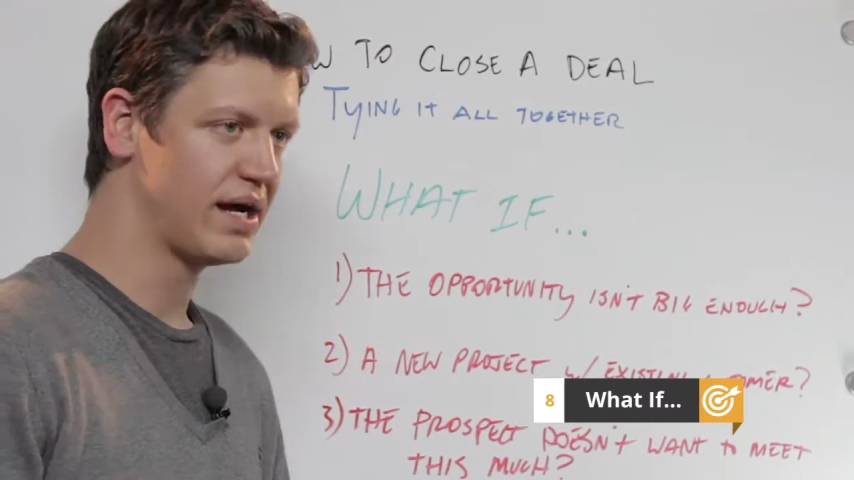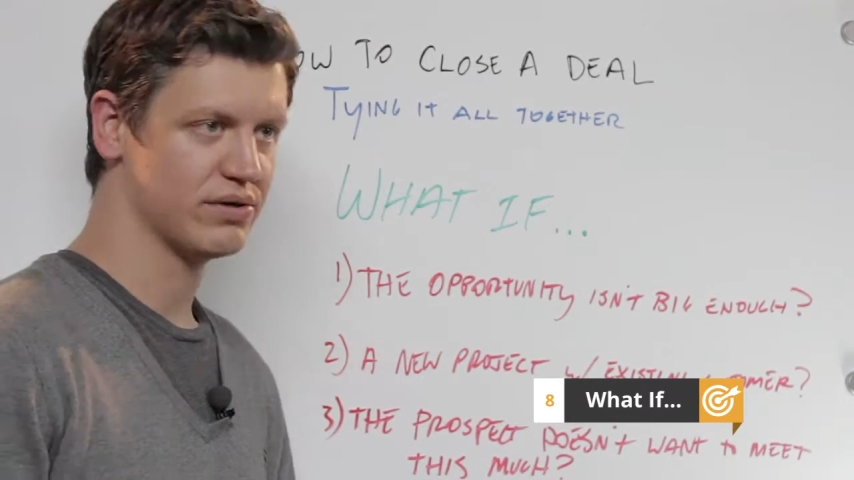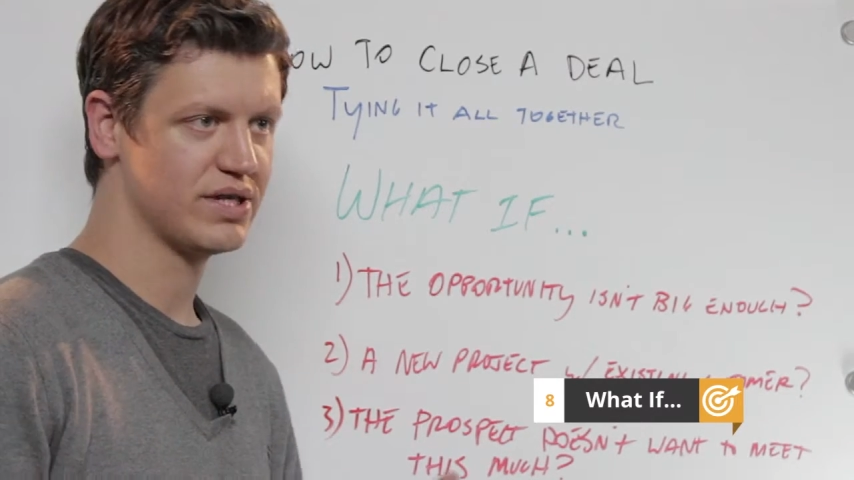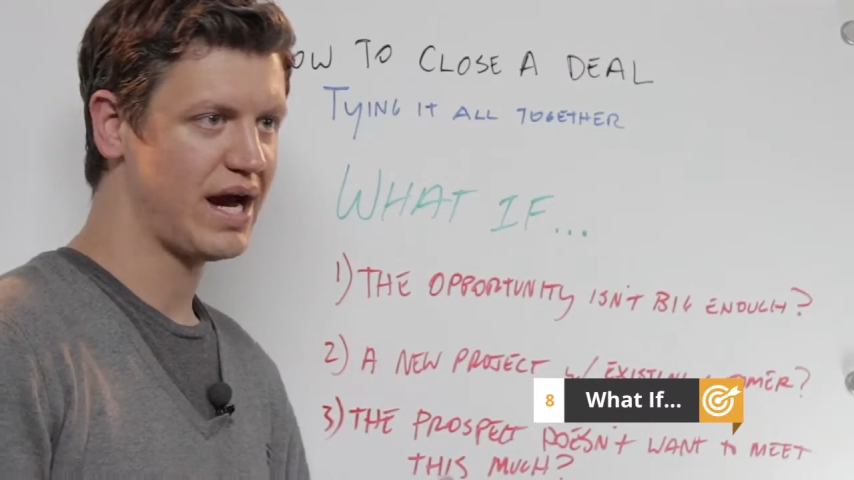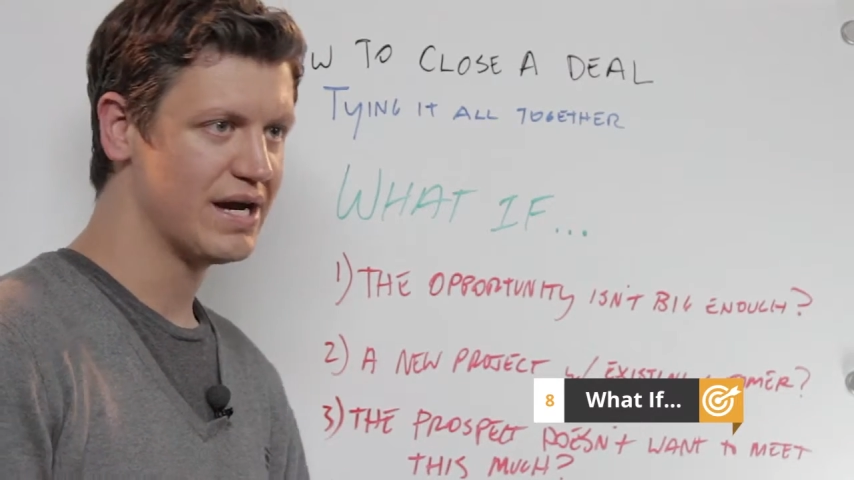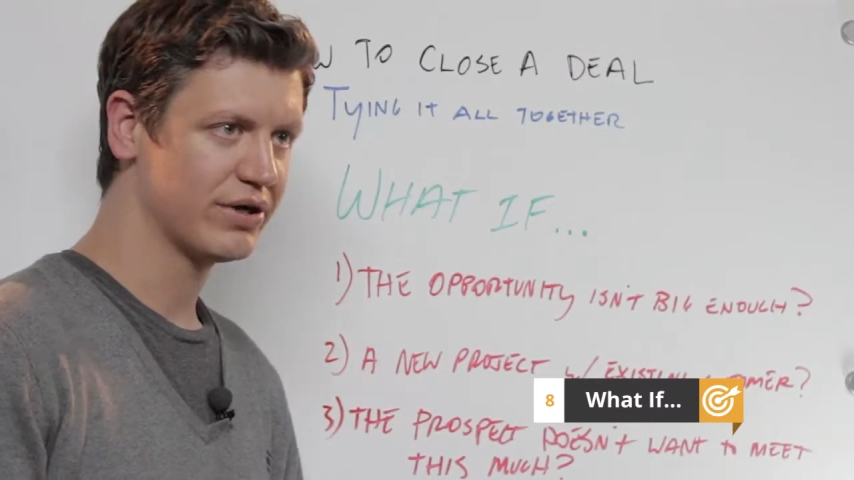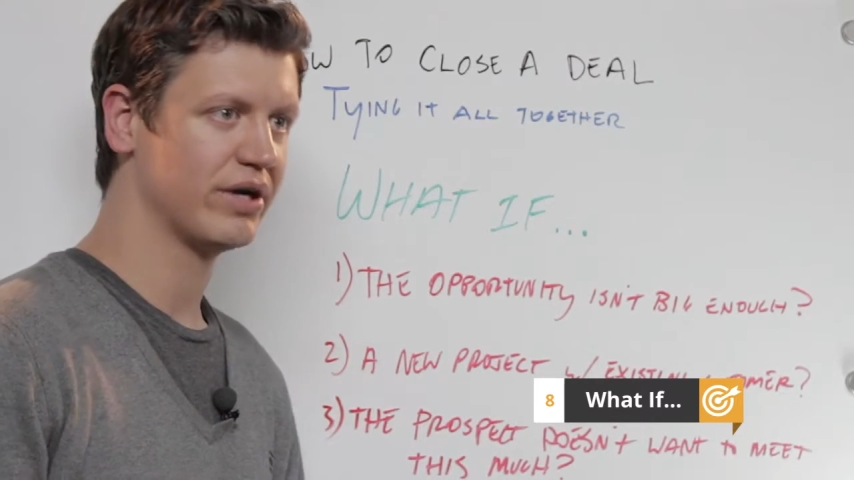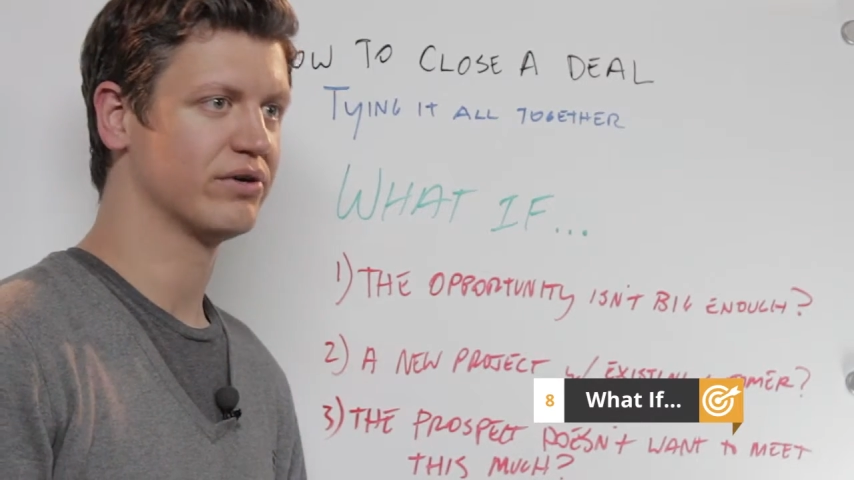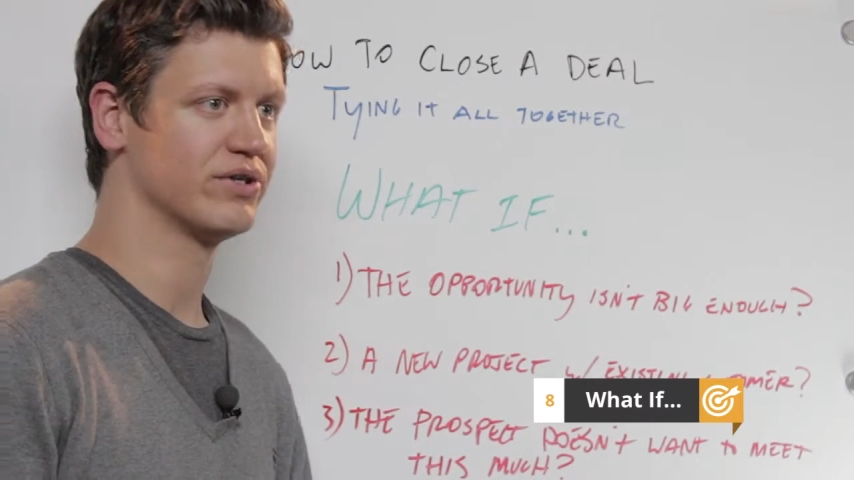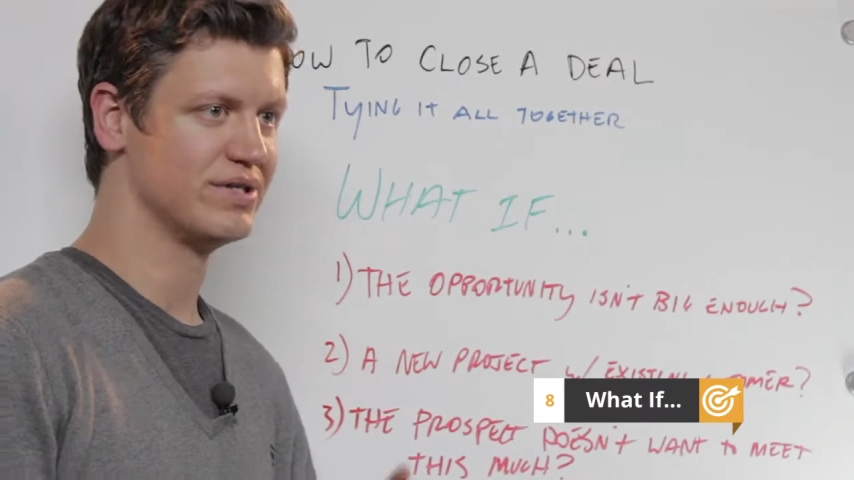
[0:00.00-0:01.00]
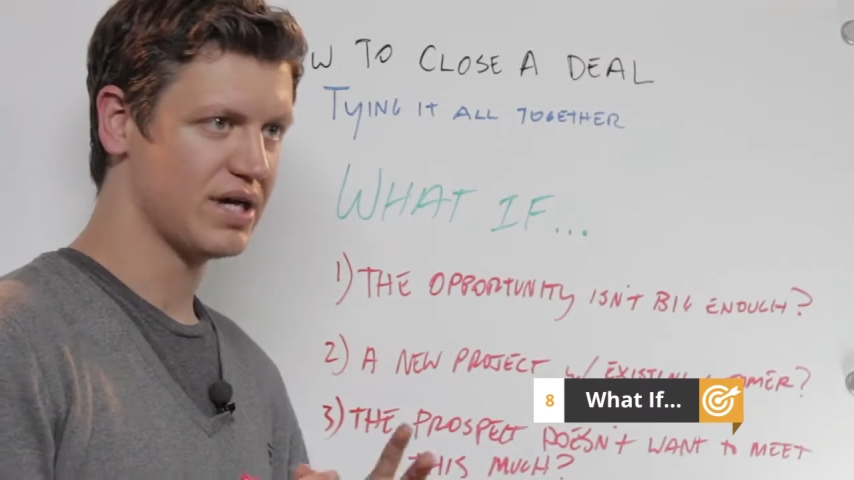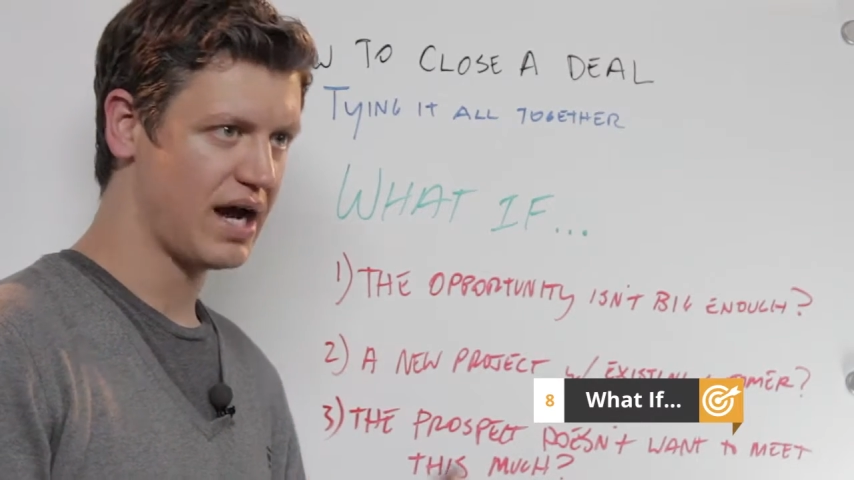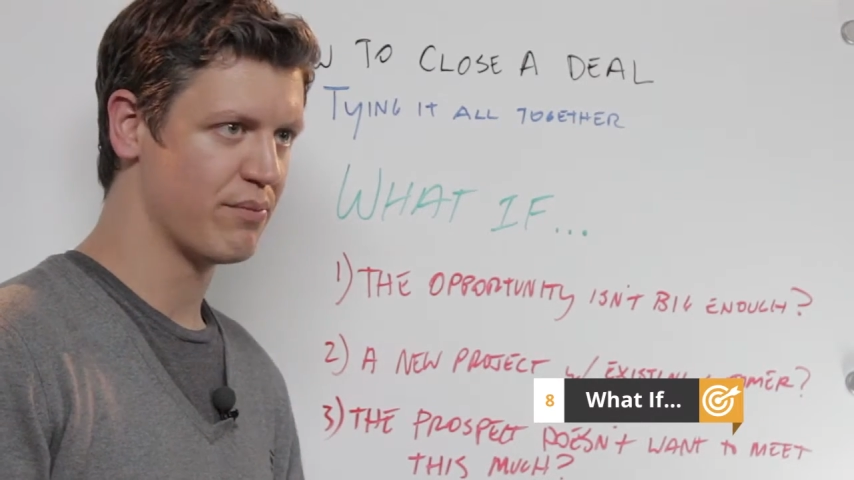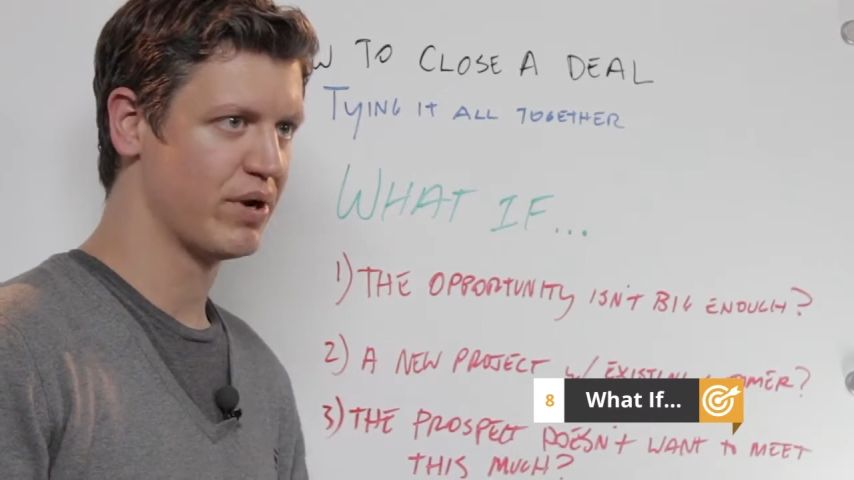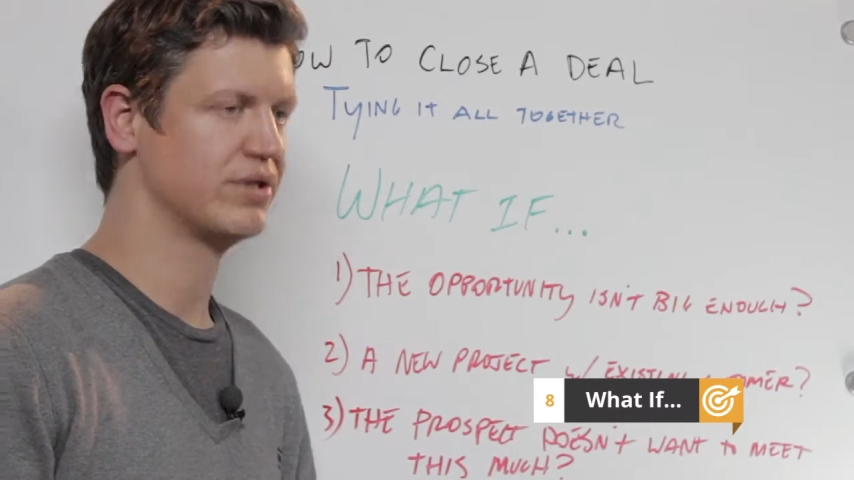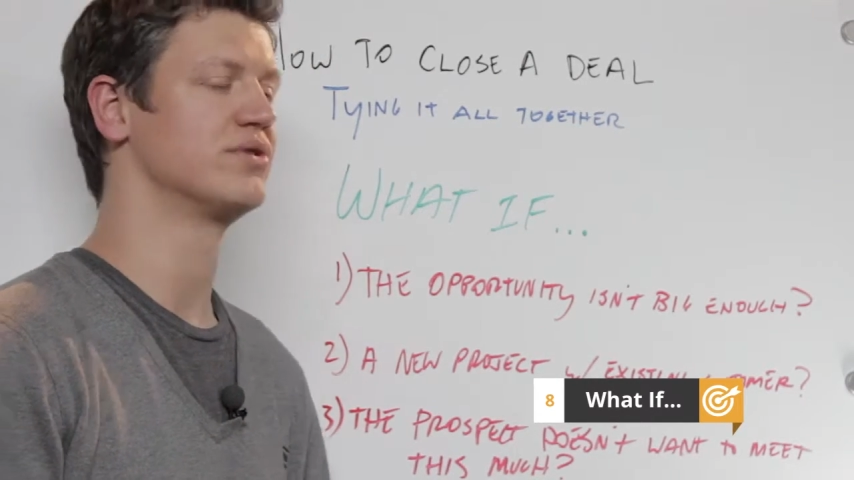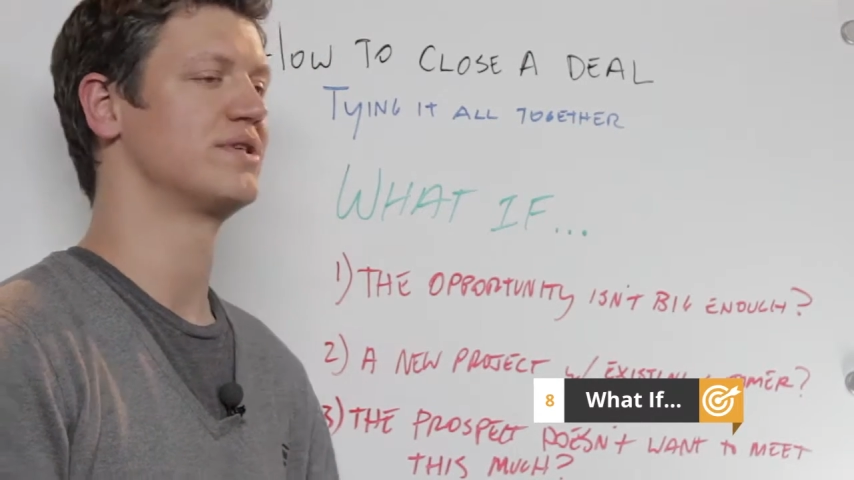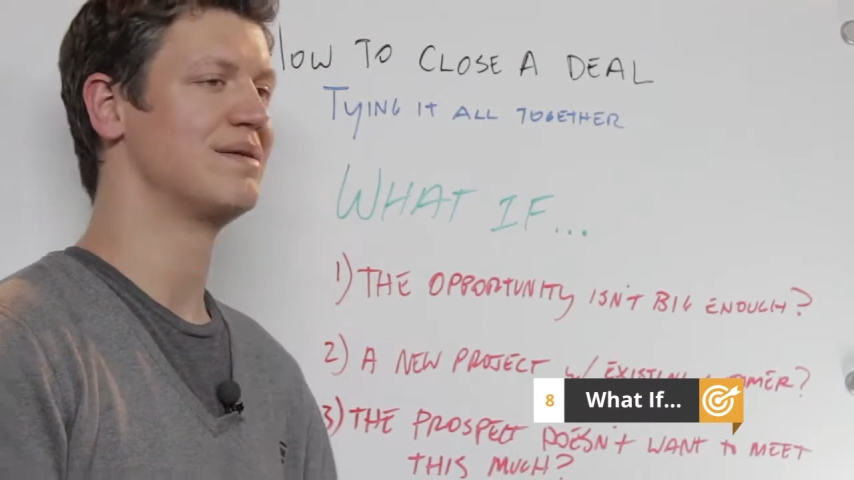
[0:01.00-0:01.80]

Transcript: out tire kickers and time wasters